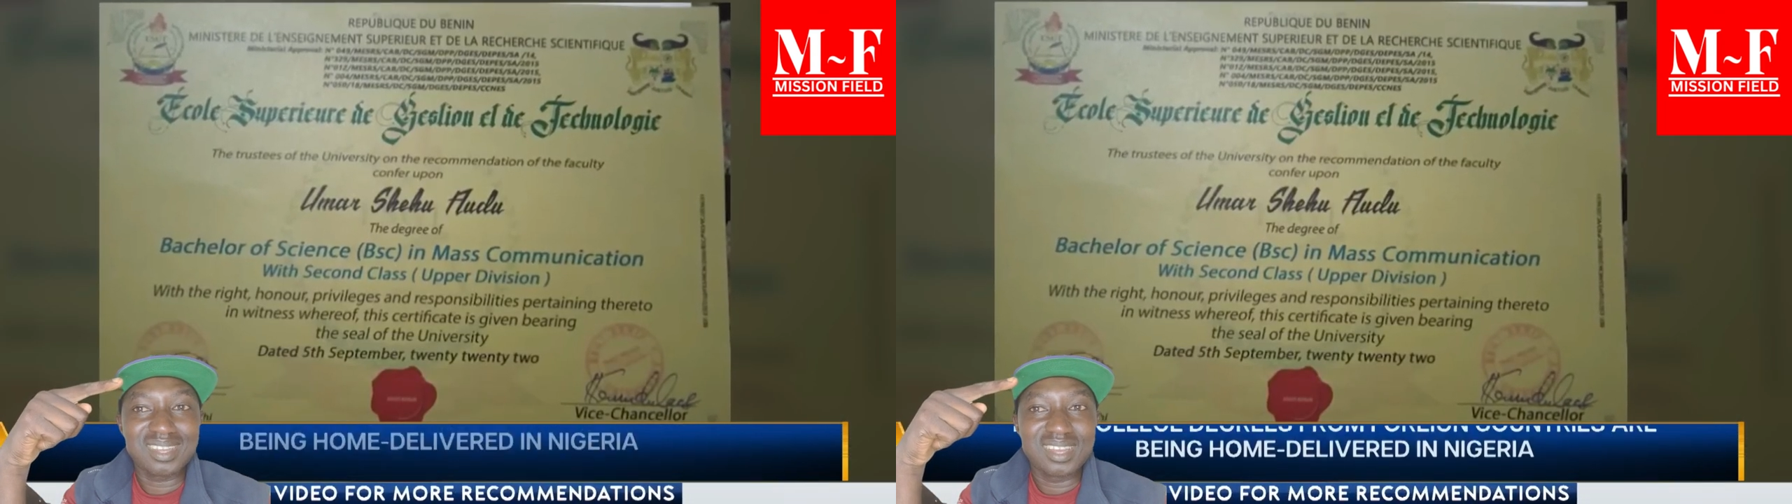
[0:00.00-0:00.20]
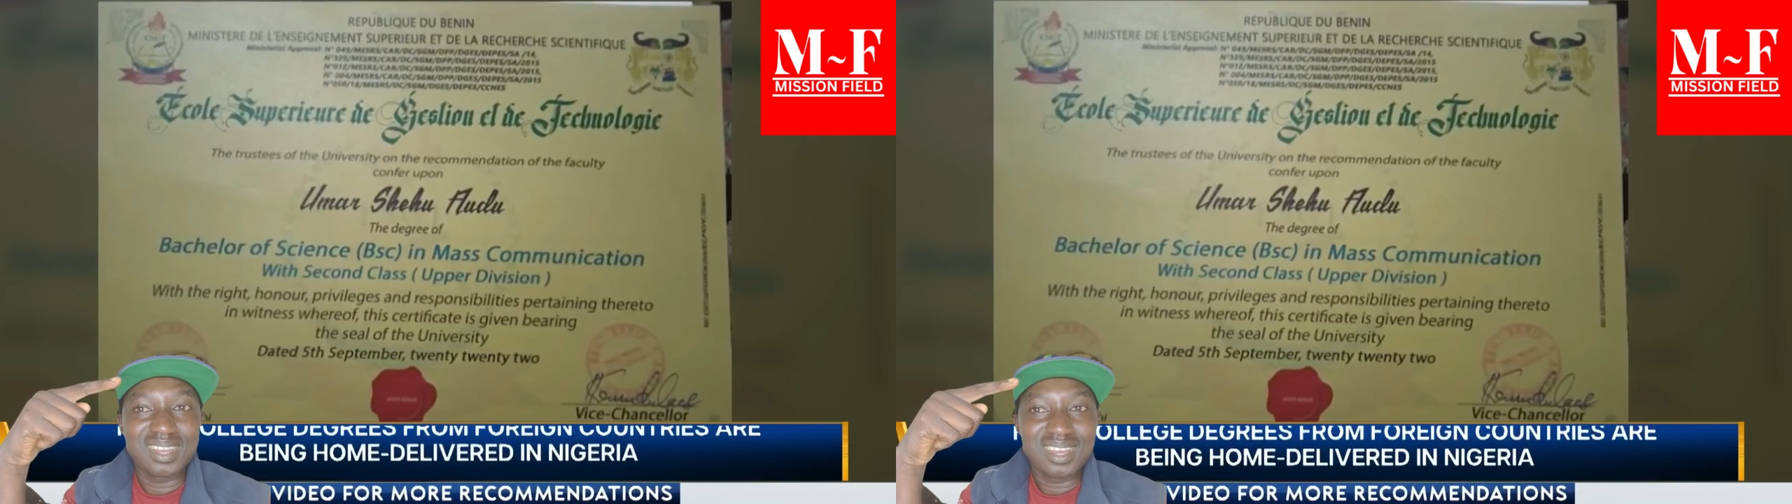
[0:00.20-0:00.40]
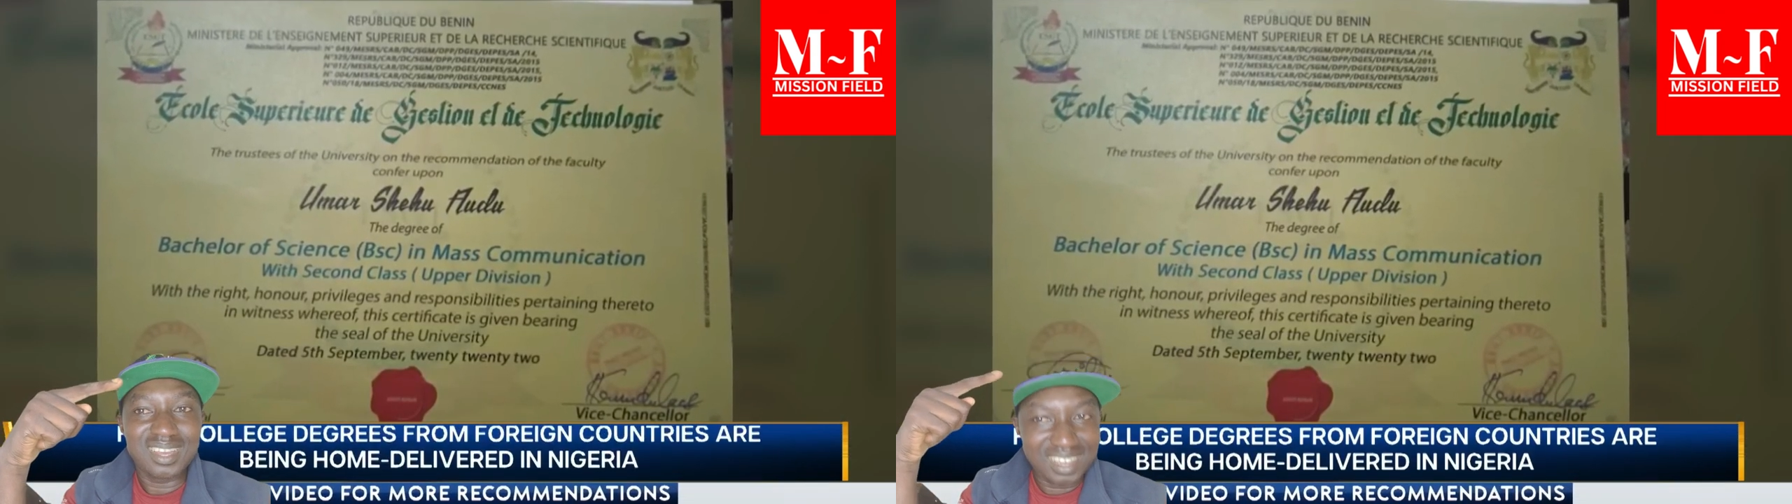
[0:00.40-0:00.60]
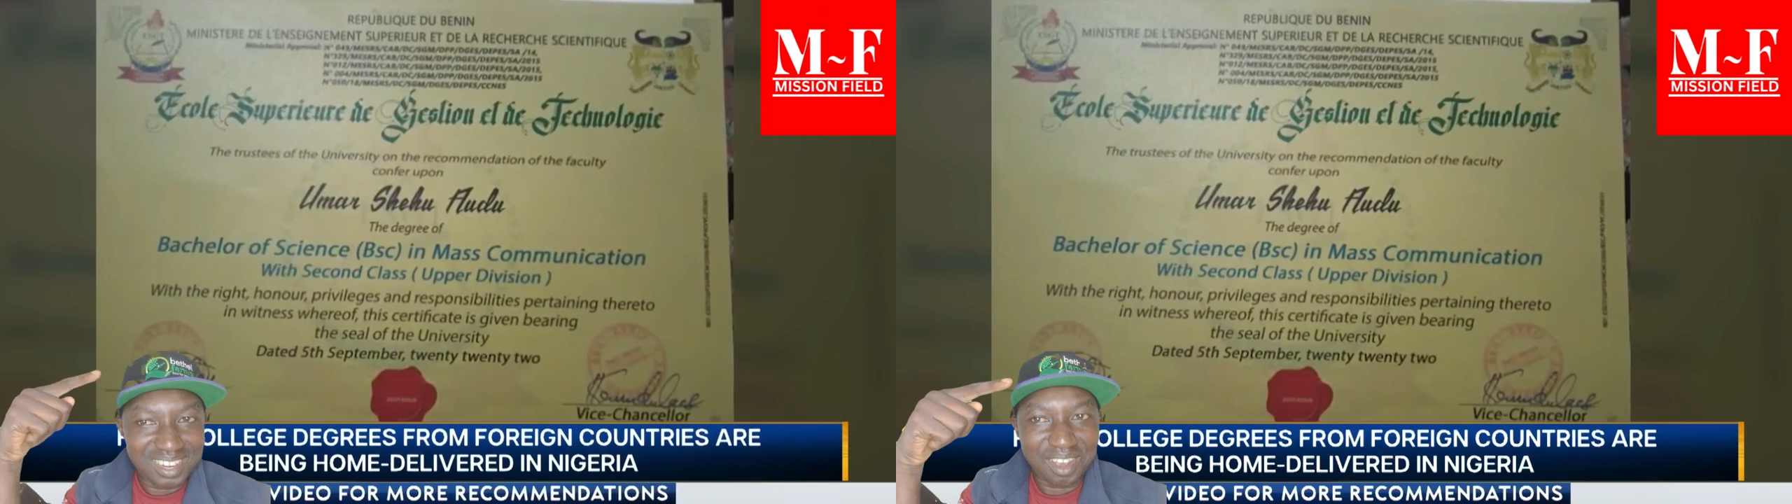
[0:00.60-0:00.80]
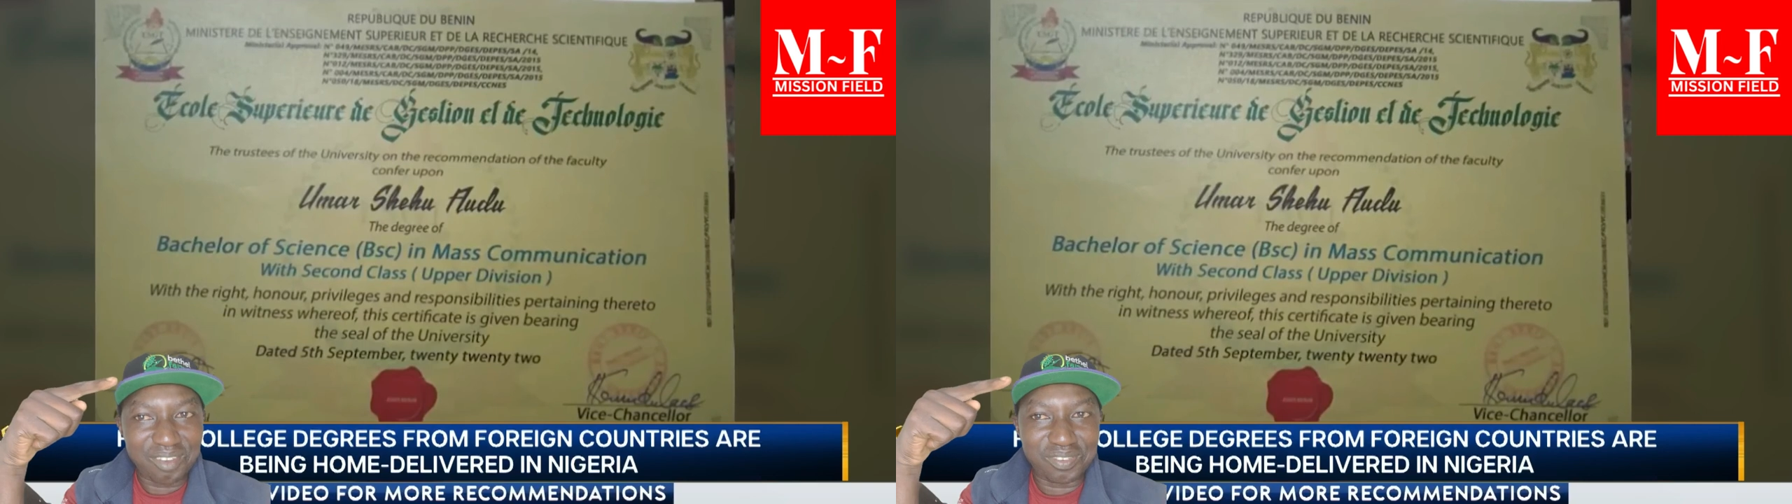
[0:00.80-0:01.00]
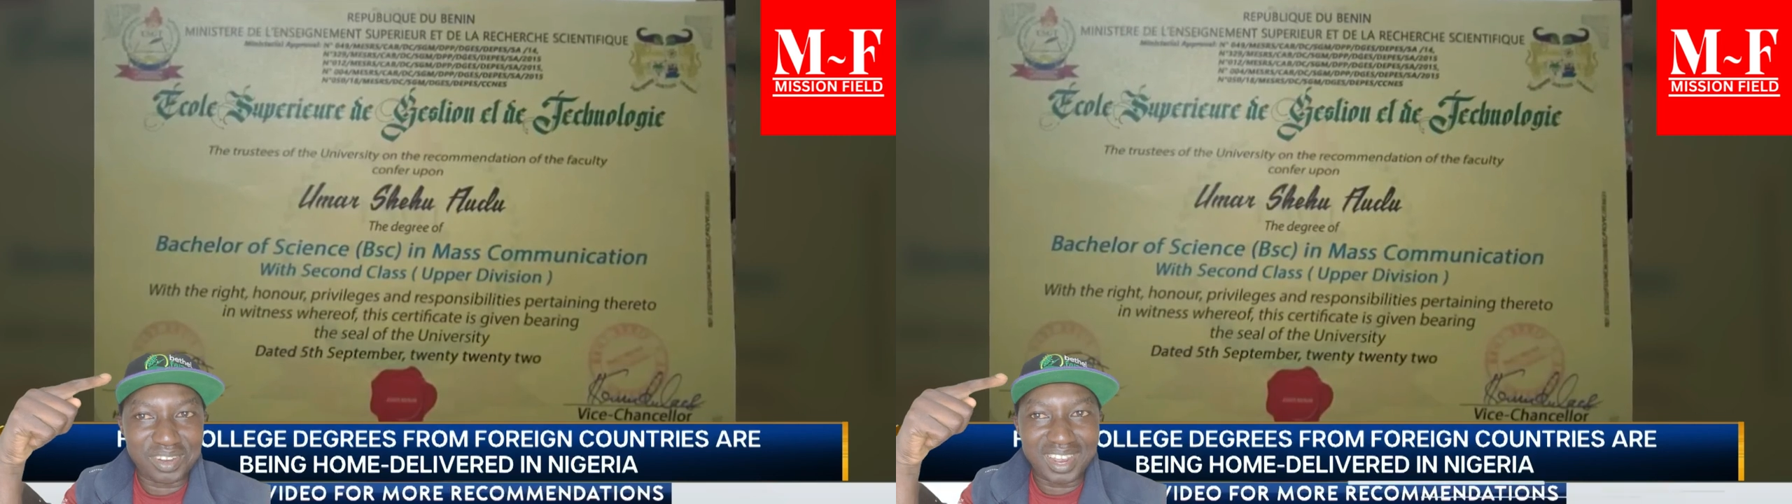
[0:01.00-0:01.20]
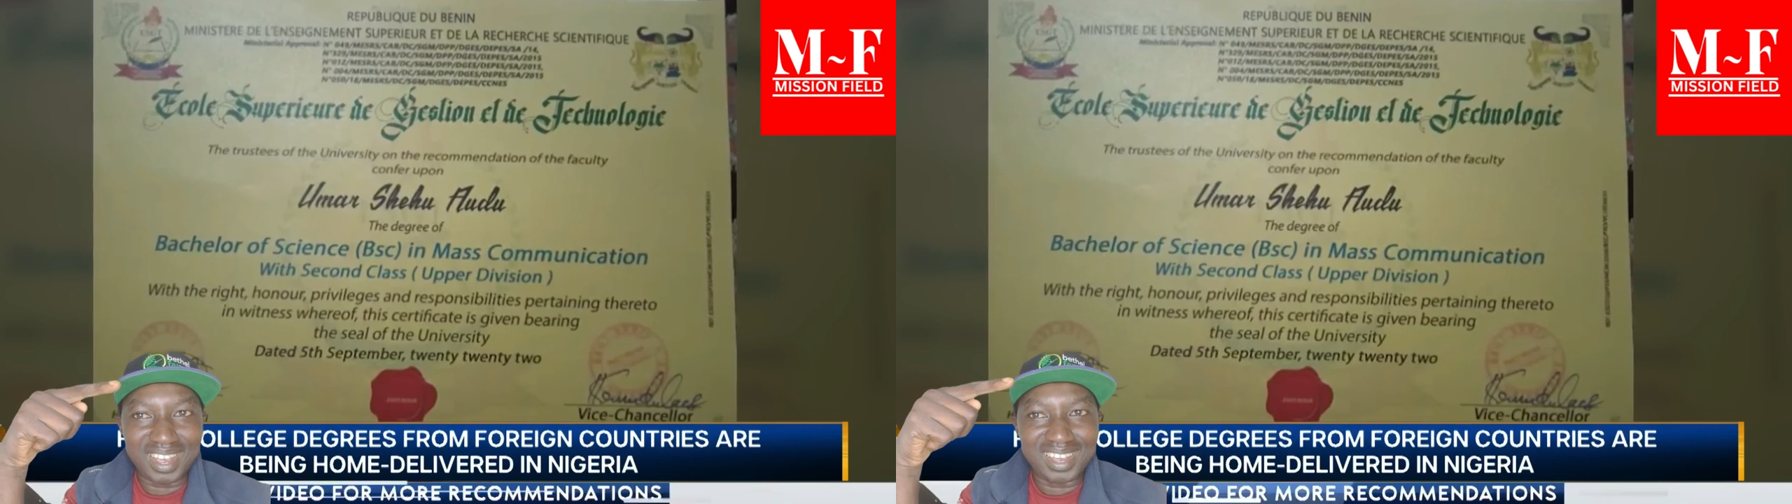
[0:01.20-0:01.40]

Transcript: public attention waned.